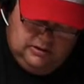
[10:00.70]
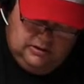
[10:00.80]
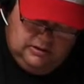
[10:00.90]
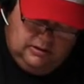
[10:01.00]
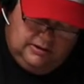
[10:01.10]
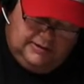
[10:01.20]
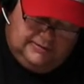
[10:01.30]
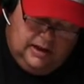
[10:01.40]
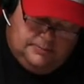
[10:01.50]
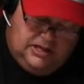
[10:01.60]
on the
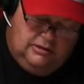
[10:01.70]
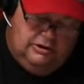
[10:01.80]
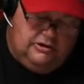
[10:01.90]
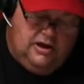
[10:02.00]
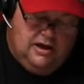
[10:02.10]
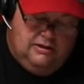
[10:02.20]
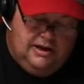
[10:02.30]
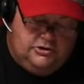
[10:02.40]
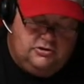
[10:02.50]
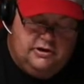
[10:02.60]
top. They look kind of like
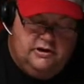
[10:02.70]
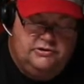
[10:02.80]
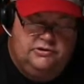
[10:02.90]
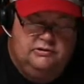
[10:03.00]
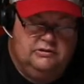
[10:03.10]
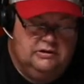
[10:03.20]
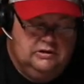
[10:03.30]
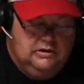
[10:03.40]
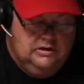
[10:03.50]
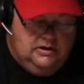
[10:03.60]
triggers,
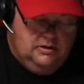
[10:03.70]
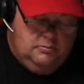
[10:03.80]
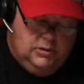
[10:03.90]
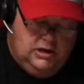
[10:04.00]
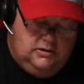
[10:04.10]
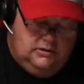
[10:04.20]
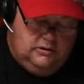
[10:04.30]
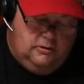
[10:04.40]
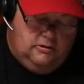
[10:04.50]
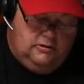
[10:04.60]
but
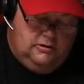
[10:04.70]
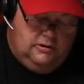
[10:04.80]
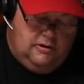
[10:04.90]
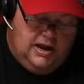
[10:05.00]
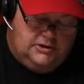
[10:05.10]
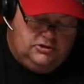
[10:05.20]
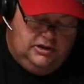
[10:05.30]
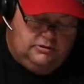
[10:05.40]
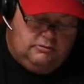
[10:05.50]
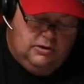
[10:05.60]
they're actually
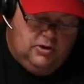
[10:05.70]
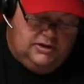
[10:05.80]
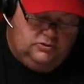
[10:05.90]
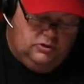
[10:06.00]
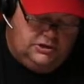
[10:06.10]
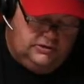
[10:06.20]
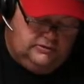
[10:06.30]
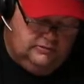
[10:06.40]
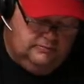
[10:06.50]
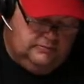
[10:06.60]
3-way switches
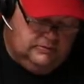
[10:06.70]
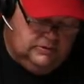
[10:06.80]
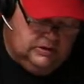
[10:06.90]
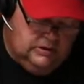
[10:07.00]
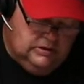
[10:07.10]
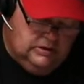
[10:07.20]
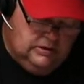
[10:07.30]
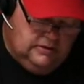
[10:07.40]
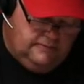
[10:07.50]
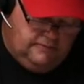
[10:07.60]

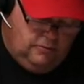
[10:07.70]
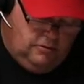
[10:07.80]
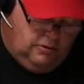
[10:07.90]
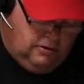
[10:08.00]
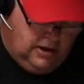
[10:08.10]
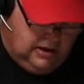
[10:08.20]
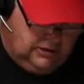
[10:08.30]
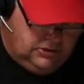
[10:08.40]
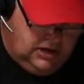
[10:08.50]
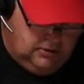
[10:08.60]
for
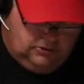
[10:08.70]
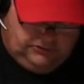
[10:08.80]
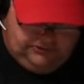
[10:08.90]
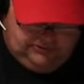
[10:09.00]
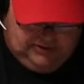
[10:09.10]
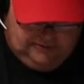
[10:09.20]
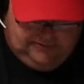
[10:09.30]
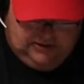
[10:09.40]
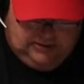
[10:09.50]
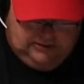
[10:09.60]
channel
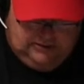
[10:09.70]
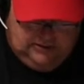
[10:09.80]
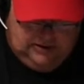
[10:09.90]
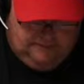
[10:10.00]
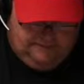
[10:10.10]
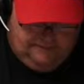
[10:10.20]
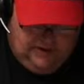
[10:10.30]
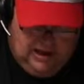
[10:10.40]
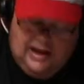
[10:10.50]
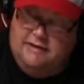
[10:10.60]
7 and 5.